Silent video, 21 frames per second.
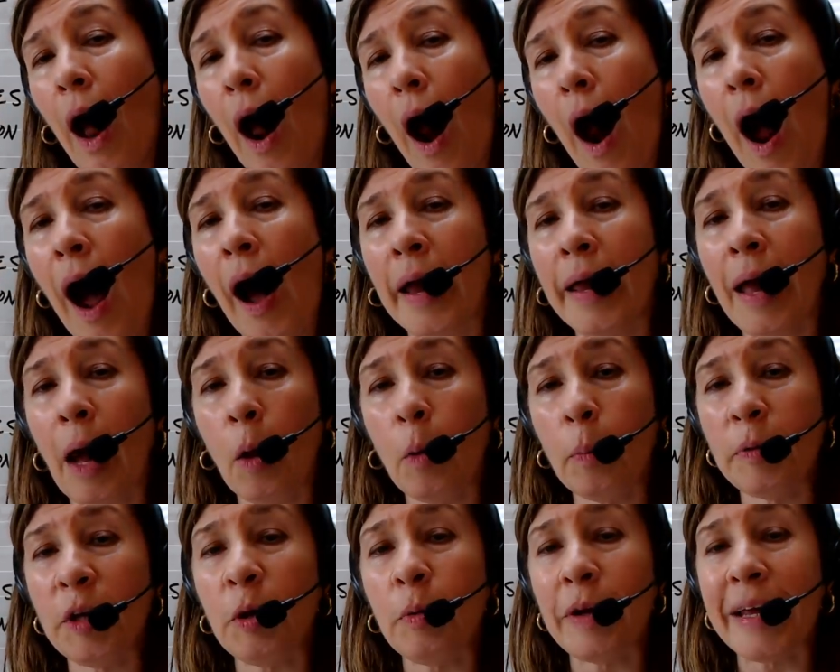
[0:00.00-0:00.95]
I
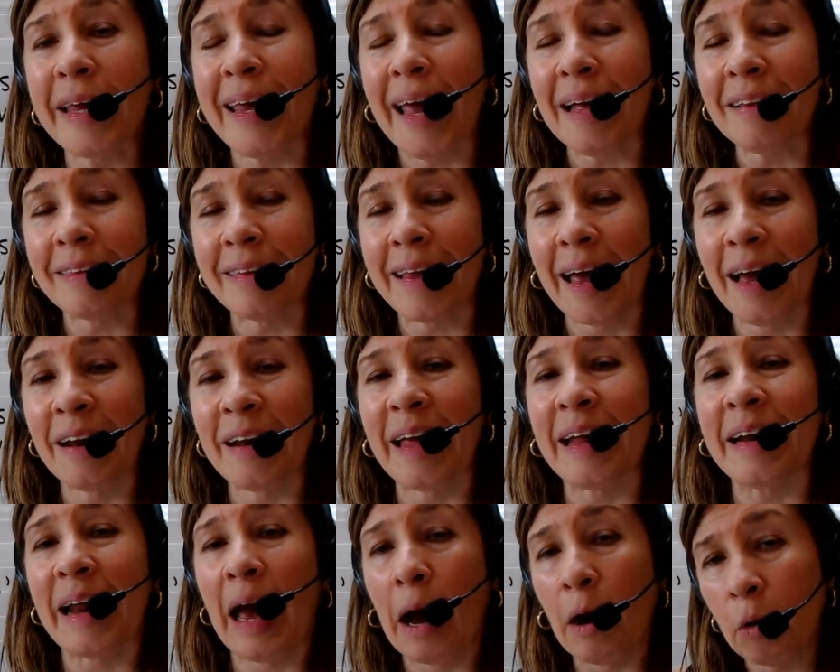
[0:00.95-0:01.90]
help you to get that
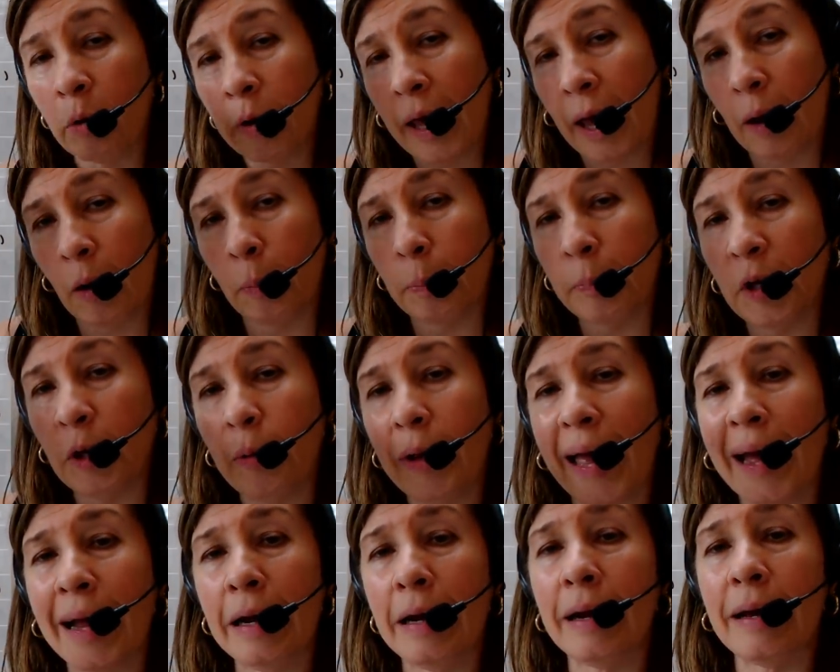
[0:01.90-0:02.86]
and how to help you
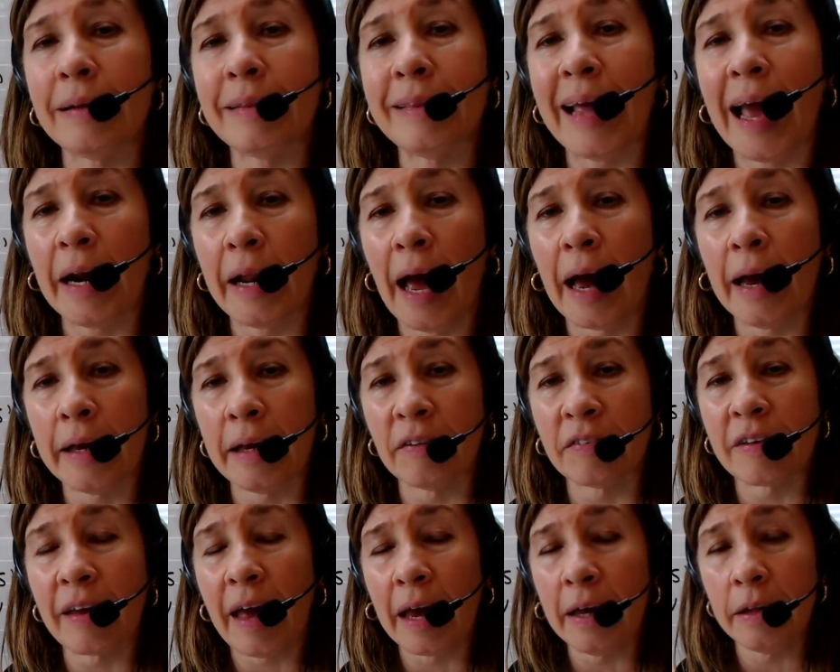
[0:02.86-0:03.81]
get that
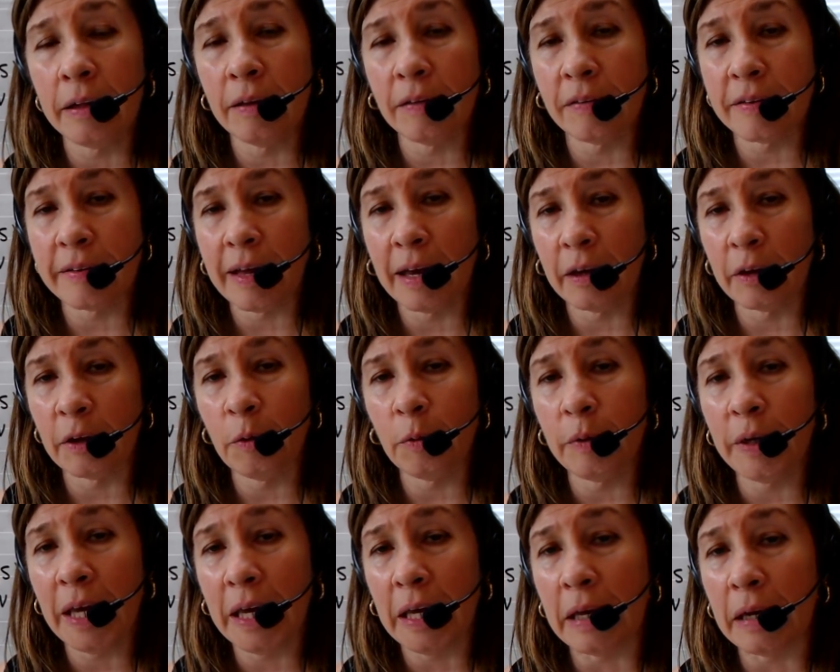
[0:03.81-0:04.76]
highest guidance that you
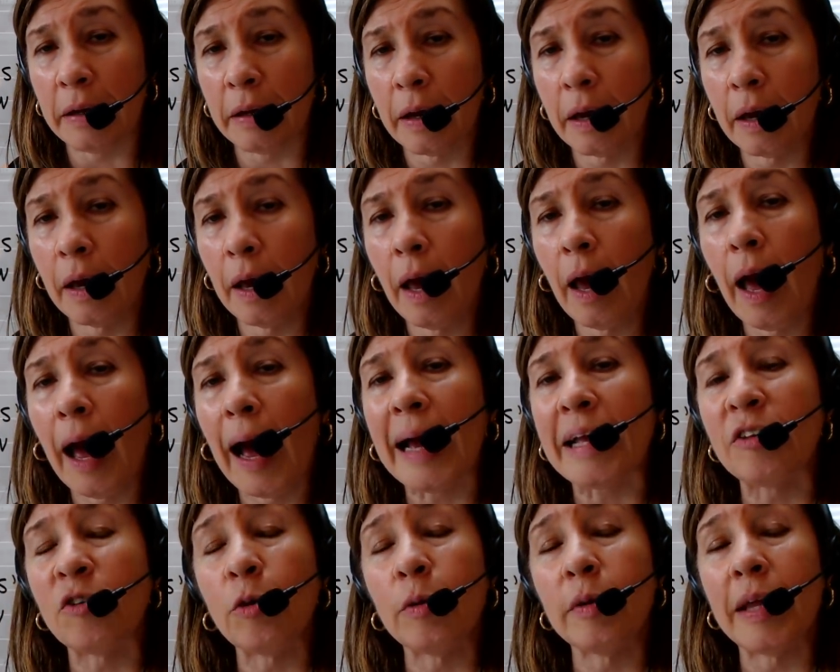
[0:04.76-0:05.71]
need. I
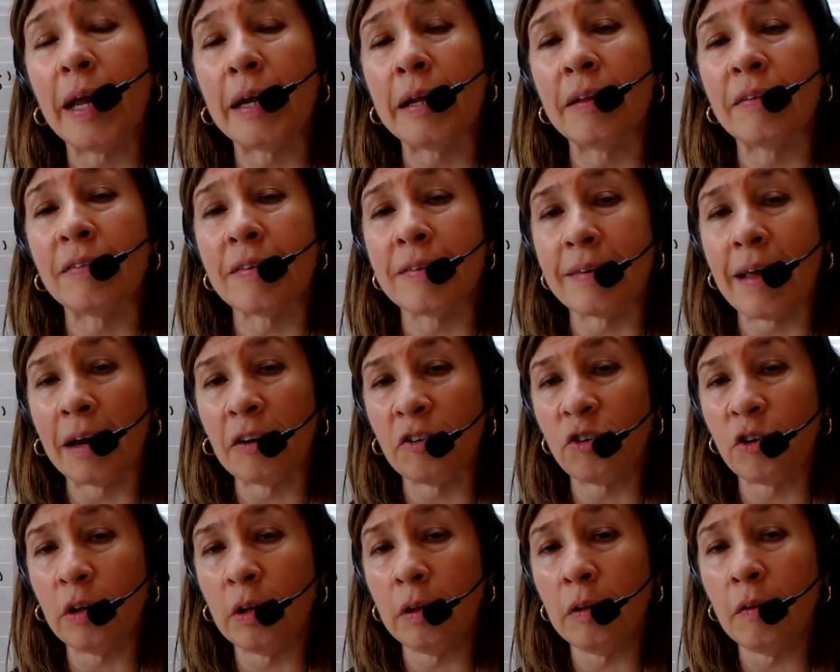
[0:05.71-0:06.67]
do that in
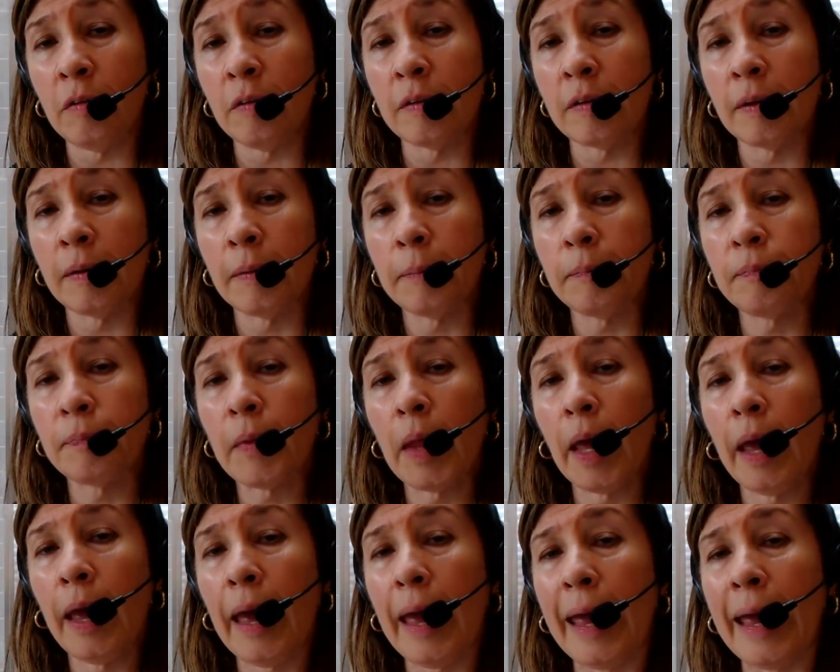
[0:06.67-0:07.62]
sessions.
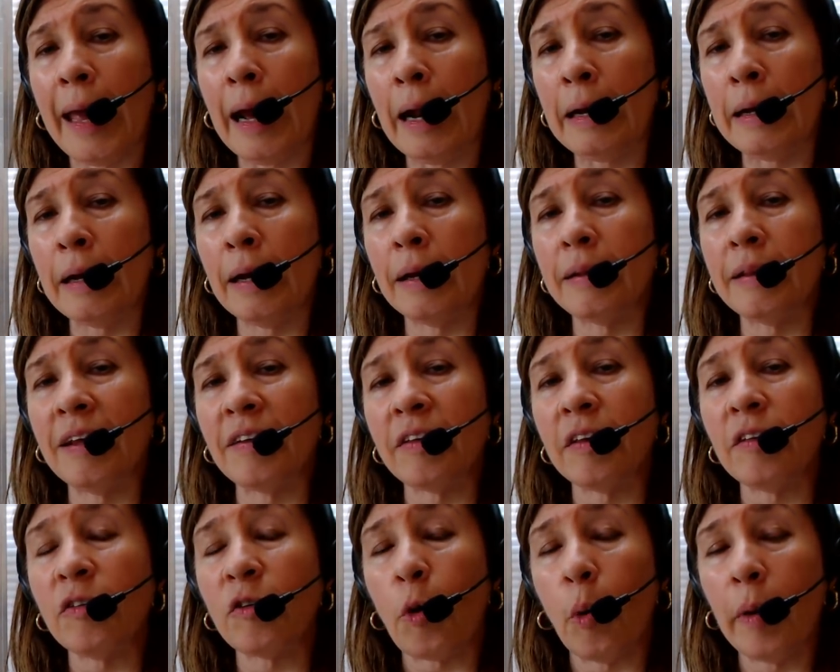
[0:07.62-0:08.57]
And this
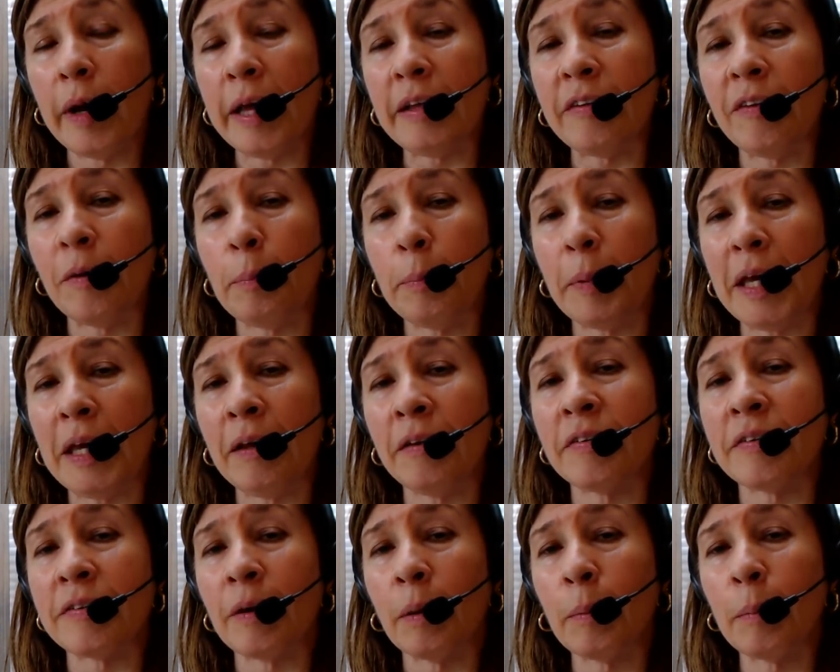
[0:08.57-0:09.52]
is going to be
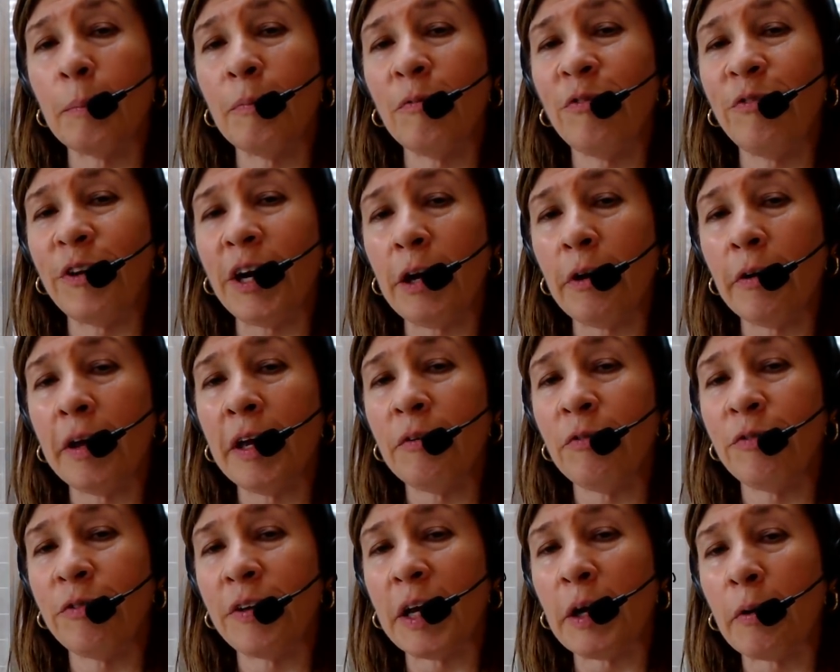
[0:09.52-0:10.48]
some very,
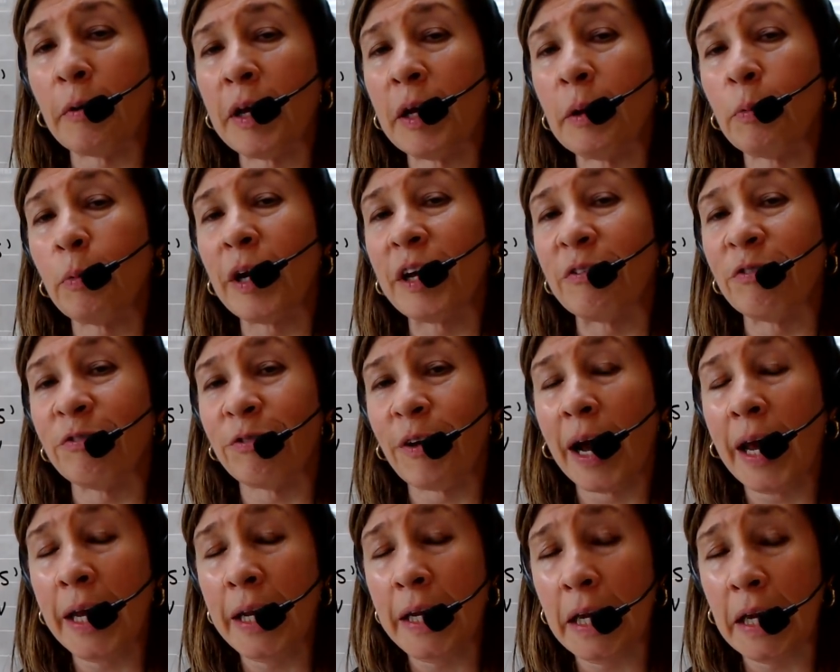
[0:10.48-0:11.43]
very
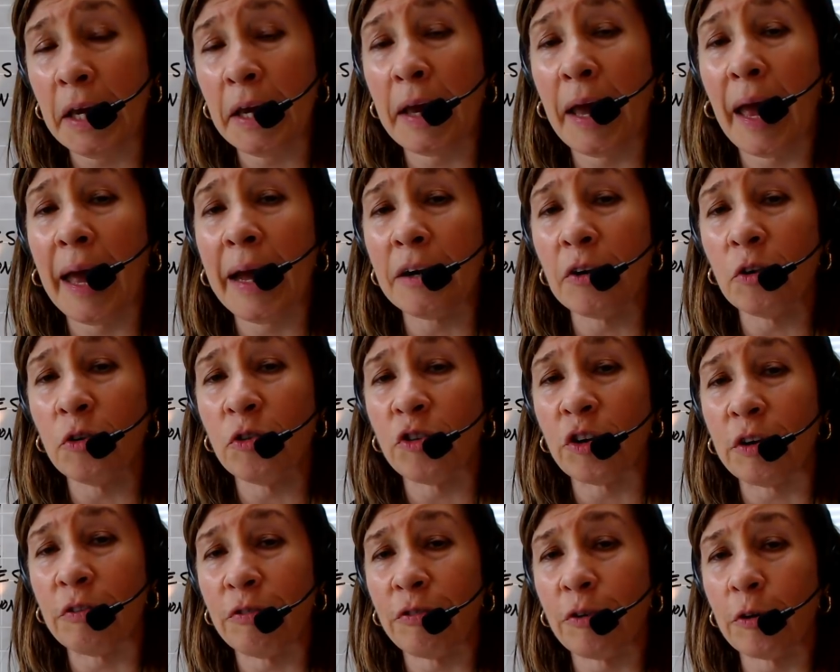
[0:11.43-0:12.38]
refining
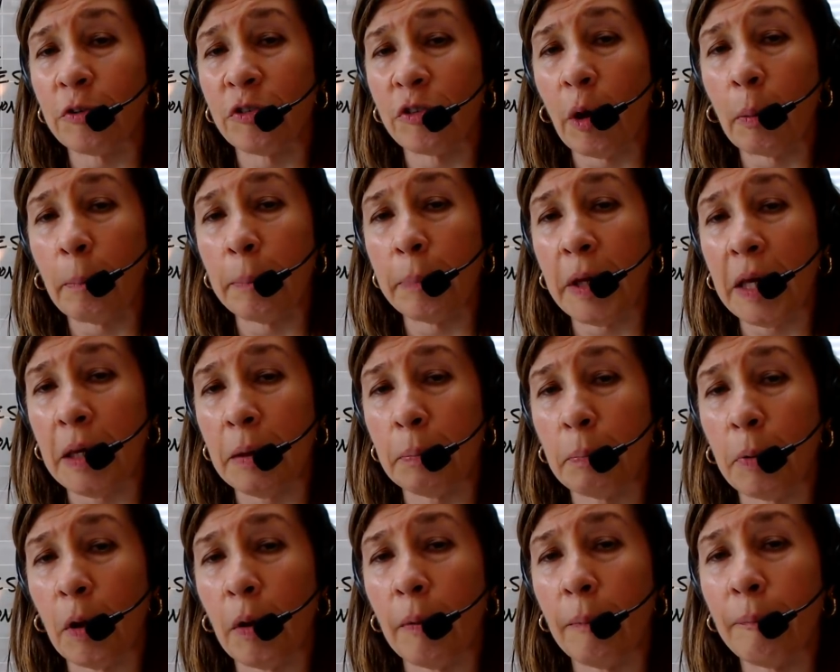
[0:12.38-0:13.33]
energy for some
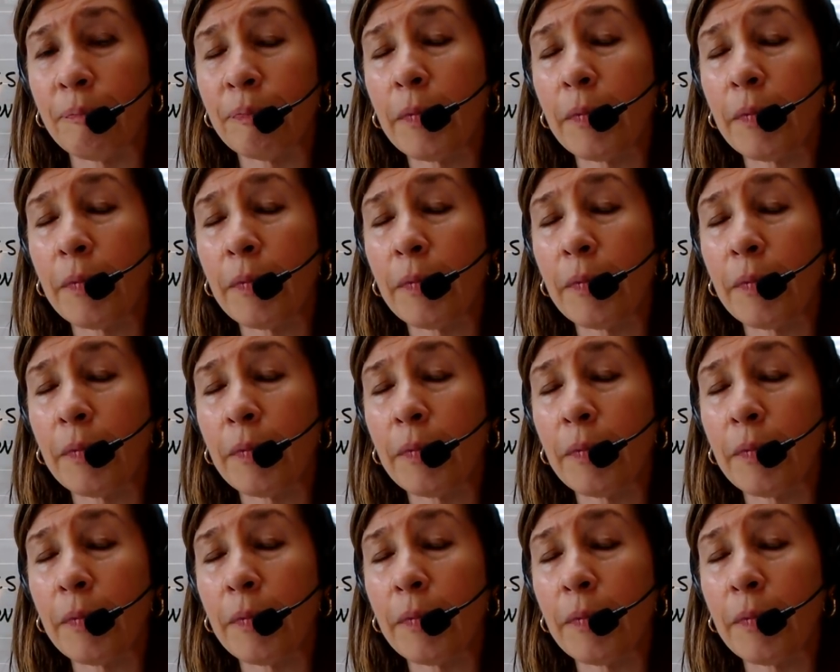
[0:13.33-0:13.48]
people.